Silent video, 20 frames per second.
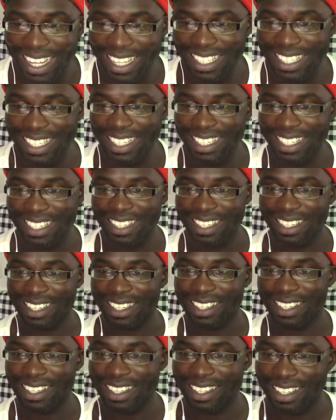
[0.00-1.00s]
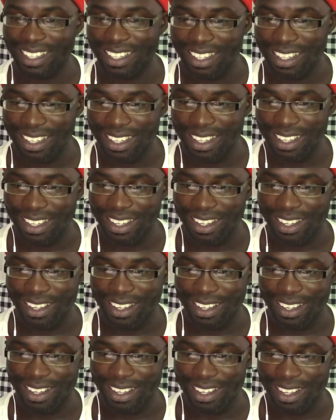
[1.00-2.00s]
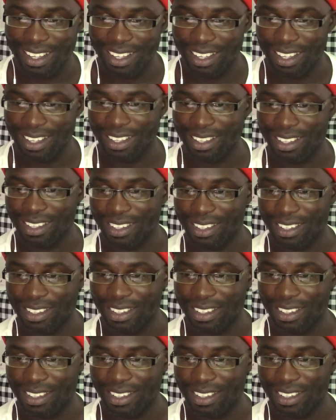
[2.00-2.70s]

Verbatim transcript: Very cool. And yeah,